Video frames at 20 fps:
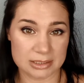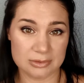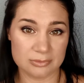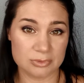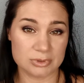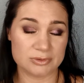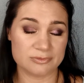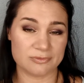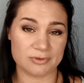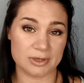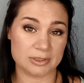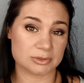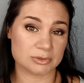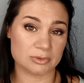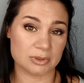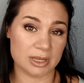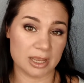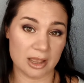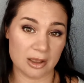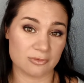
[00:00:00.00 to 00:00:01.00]
even if I
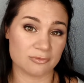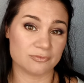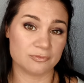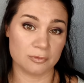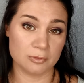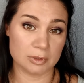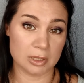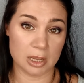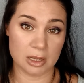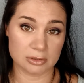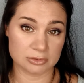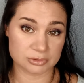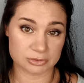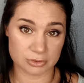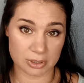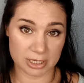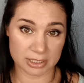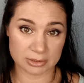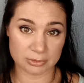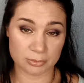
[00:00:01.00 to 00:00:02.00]
don't have fallout
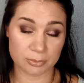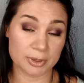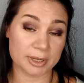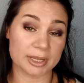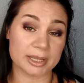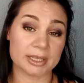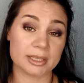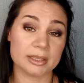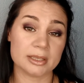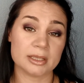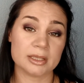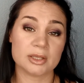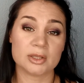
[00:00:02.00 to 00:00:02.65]
right away